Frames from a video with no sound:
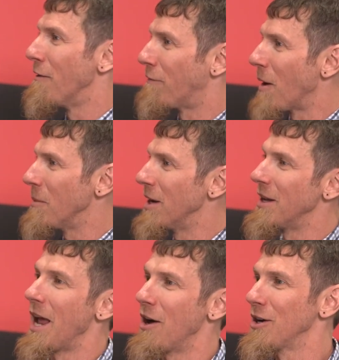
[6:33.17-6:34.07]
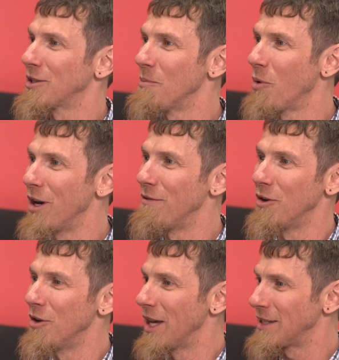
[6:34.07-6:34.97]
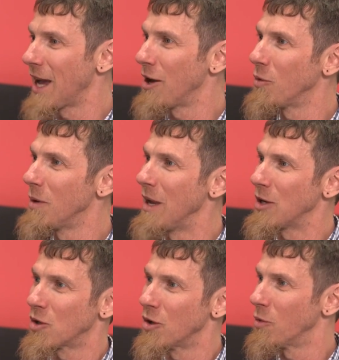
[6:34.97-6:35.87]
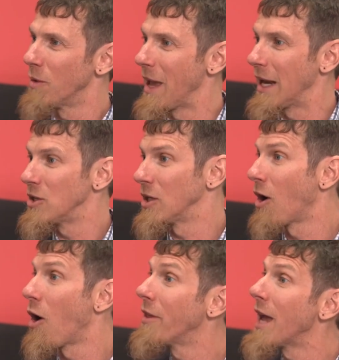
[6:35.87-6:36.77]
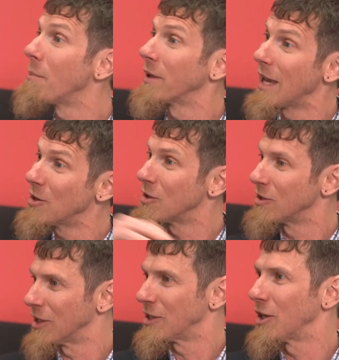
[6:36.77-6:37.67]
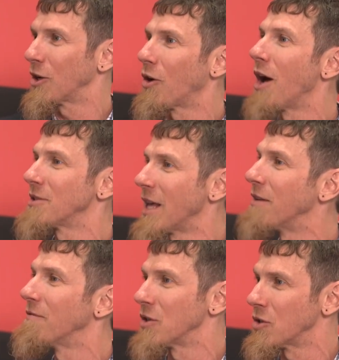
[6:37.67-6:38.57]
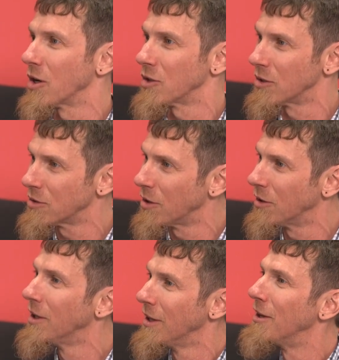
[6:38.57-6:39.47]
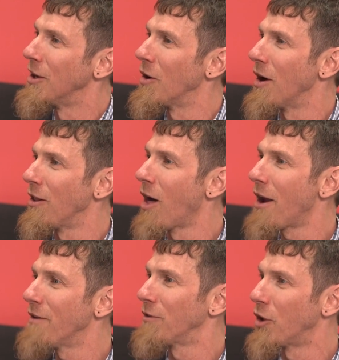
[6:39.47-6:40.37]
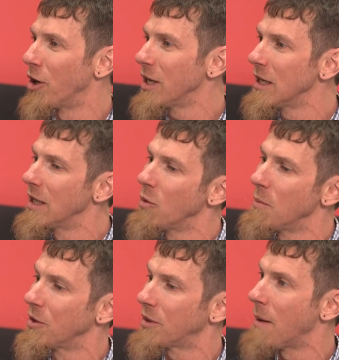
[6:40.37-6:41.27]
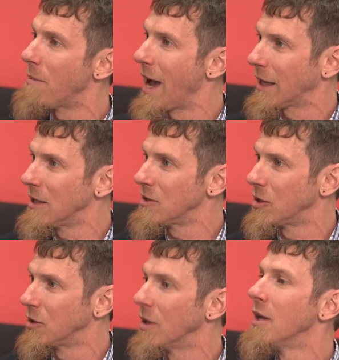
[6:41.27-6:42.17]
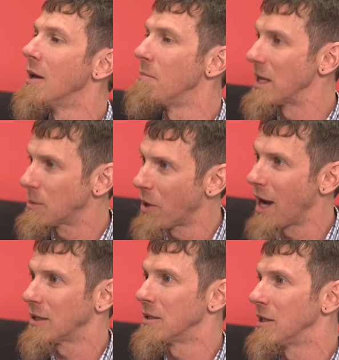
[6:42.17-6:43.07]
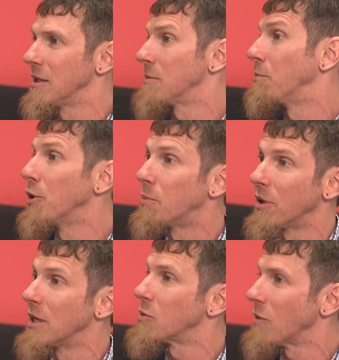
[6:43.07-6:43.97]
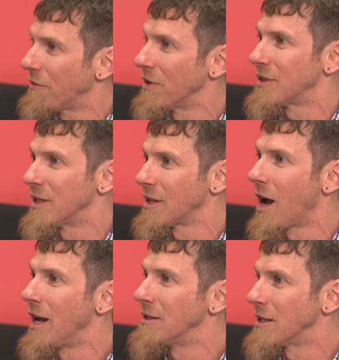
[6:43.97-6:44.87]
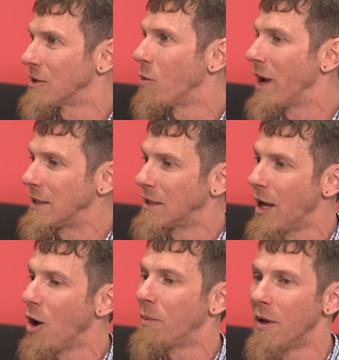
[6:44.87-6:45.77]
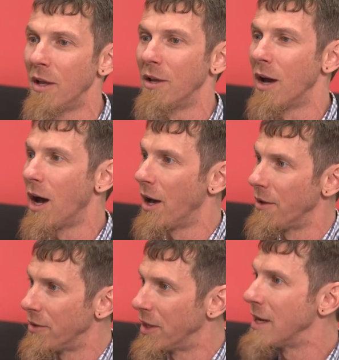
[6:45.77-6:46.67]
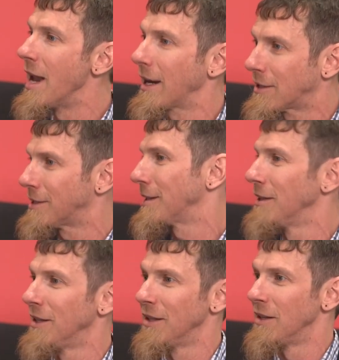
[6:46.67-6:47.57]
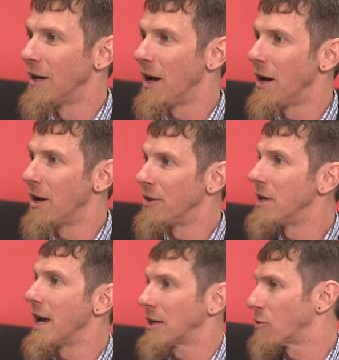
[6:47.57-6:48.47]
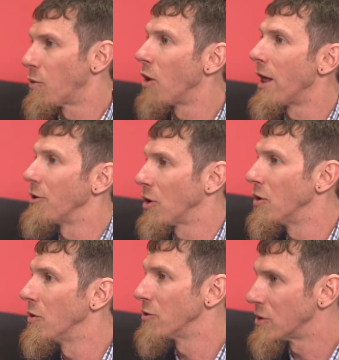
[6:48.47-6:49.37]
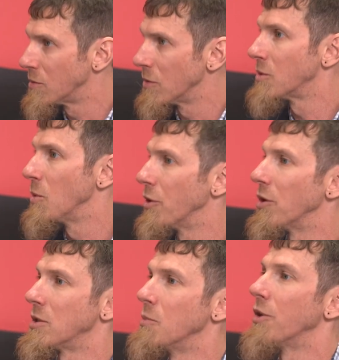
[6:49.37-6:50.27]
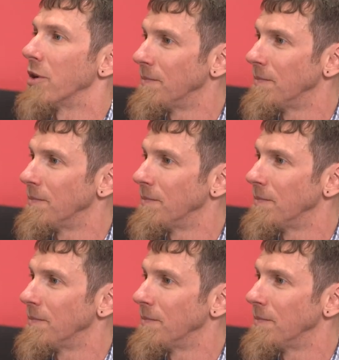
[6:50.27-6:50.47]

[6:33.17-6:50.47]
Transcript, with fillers: From an Ericsson point of view, that's how do we make sure we're managing all the applications that sit across that infrastructure. So, you know, a lot of learning, and then we put that back into best practices, blueprints, reference designs as a way to help uh, the next uh, the next rollout go smoother and smoother.